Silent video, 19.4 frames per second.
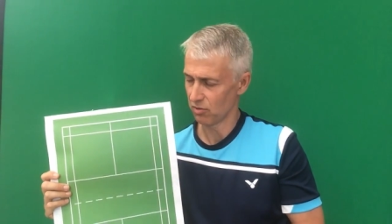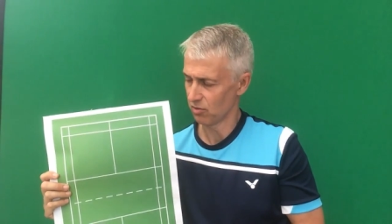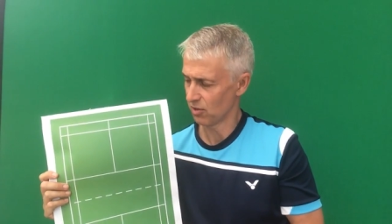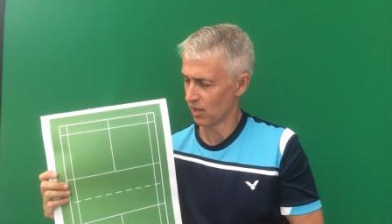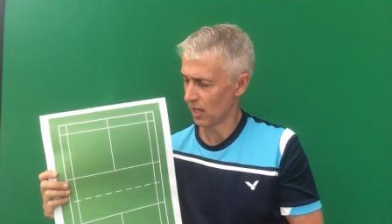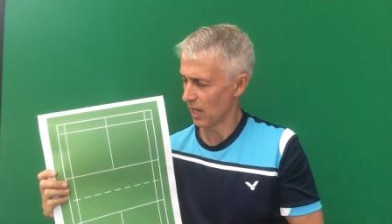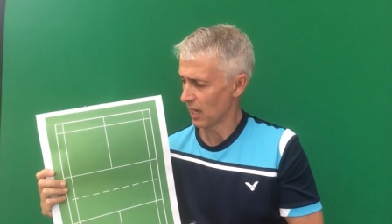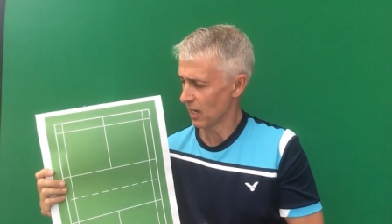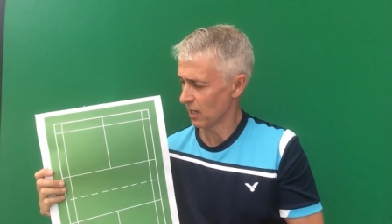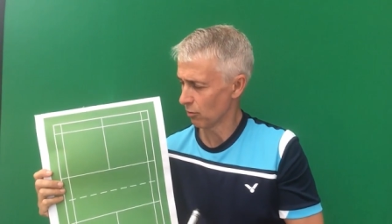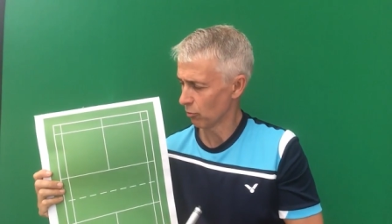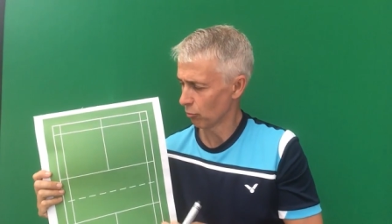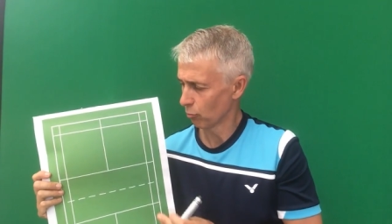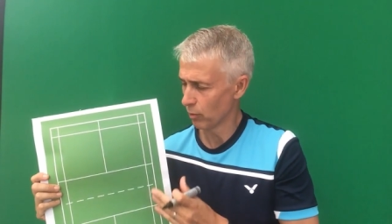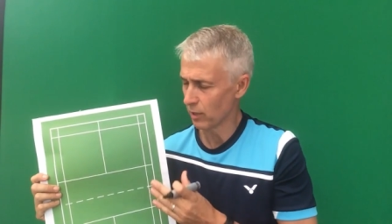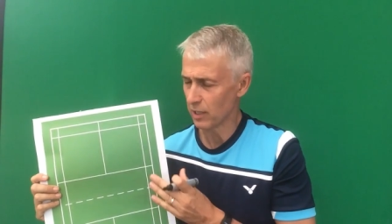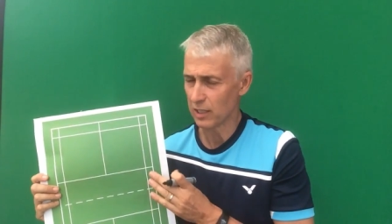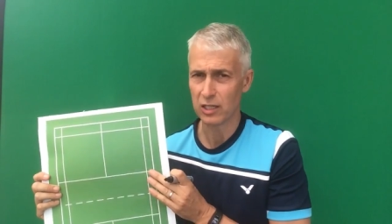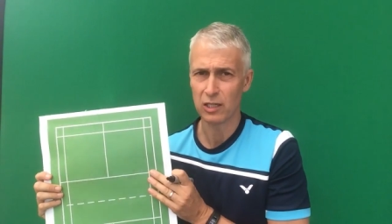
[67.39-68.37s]

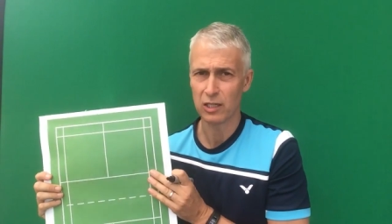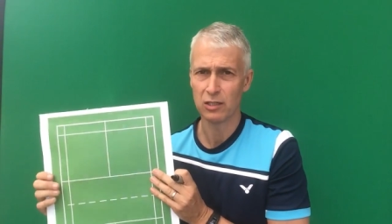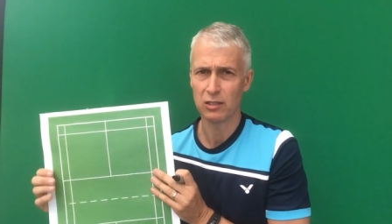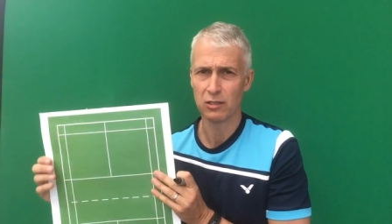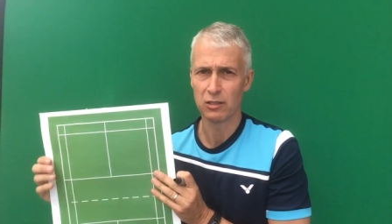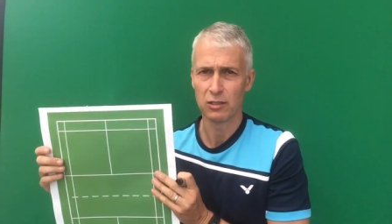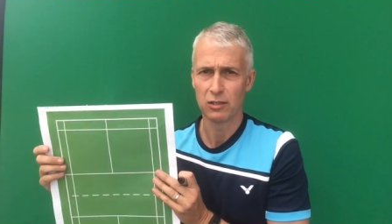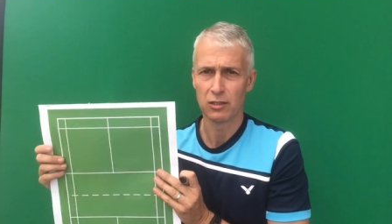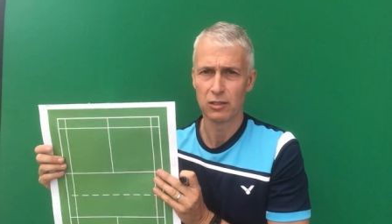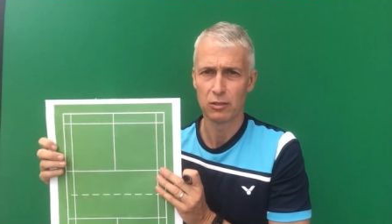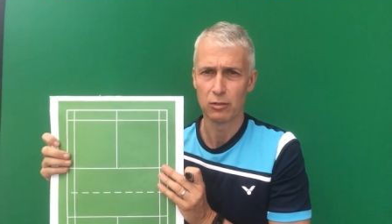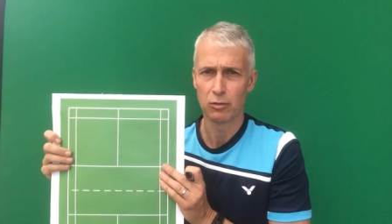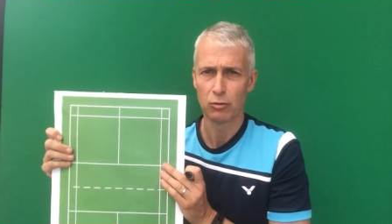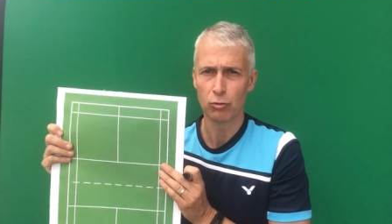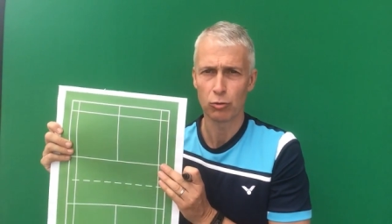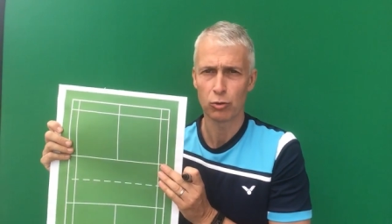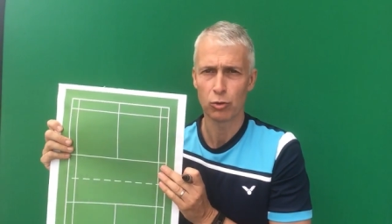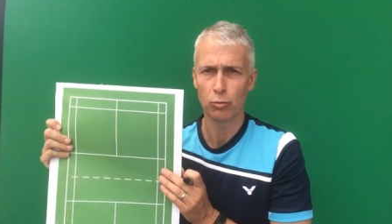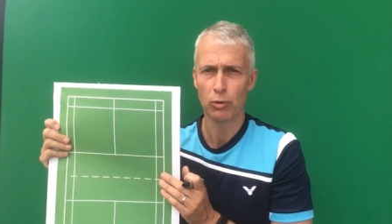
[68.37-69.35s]
then we can
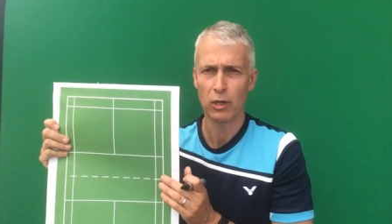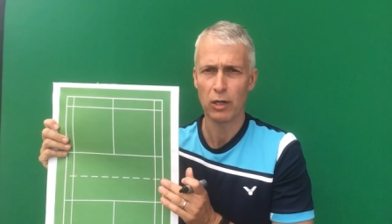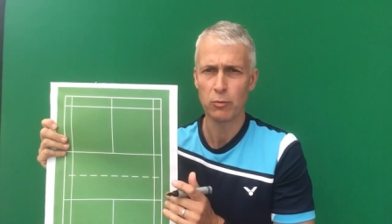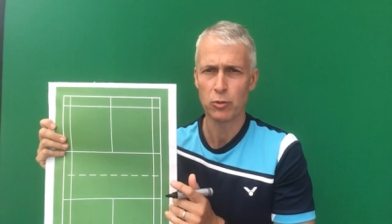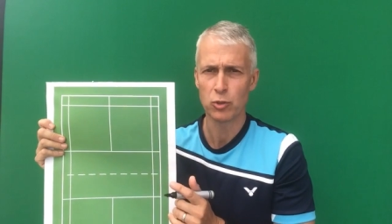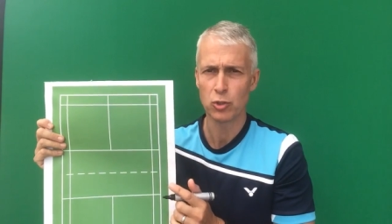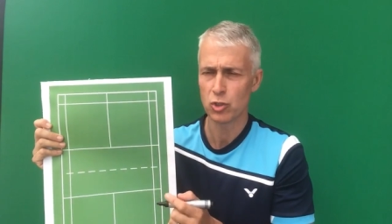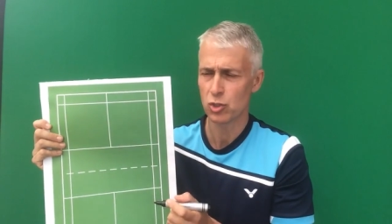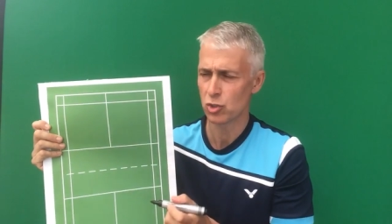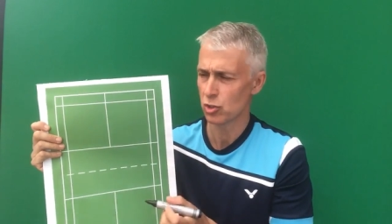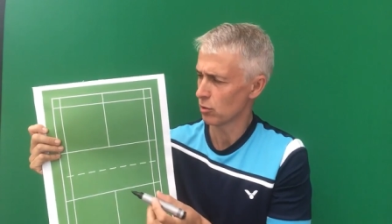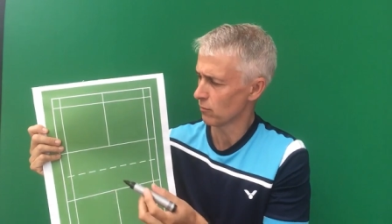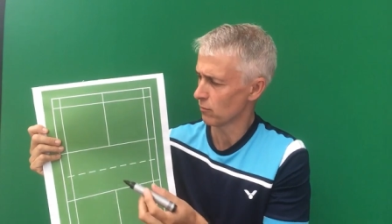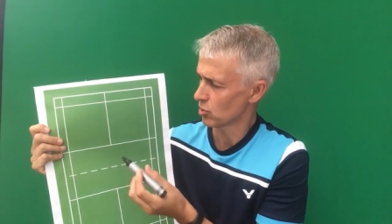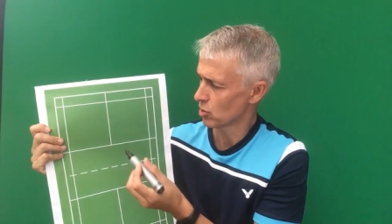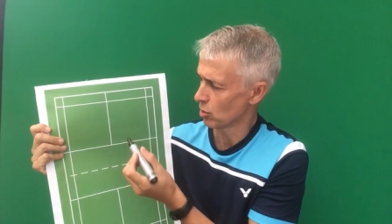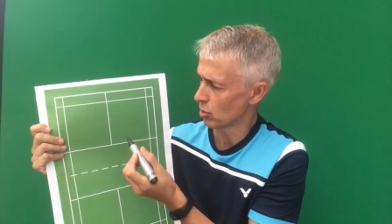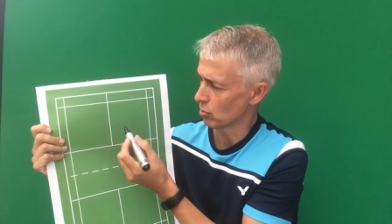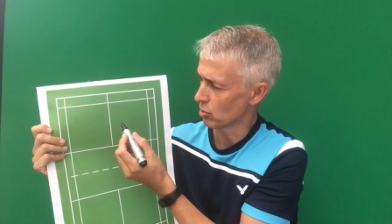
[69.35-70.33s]
look at where we should
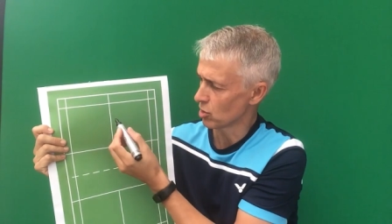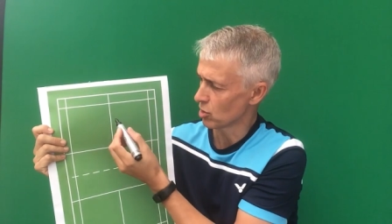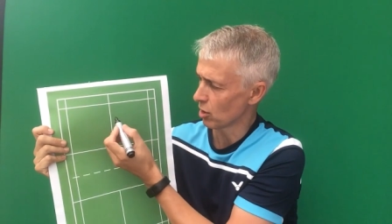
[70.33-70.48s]
serve to.